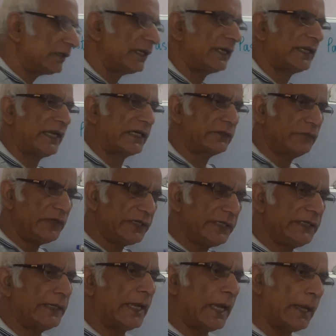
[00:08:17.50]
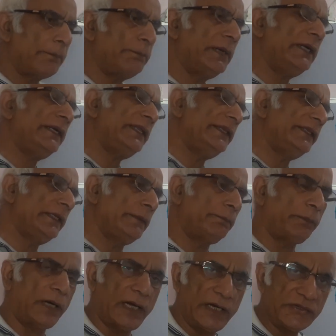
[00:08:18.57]
or activity happened in the
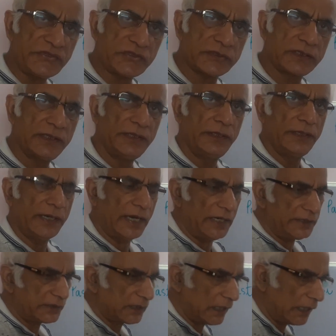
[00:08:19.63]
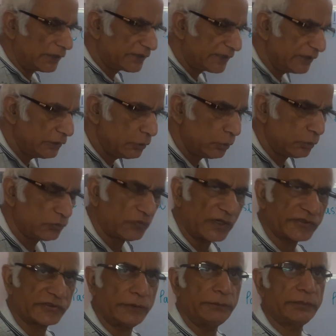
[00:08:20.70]
past and continued for
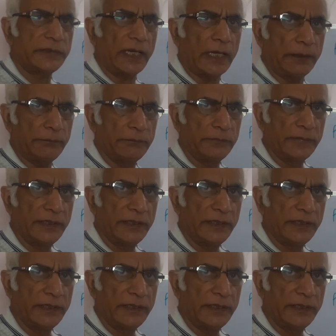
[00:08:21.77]
some time,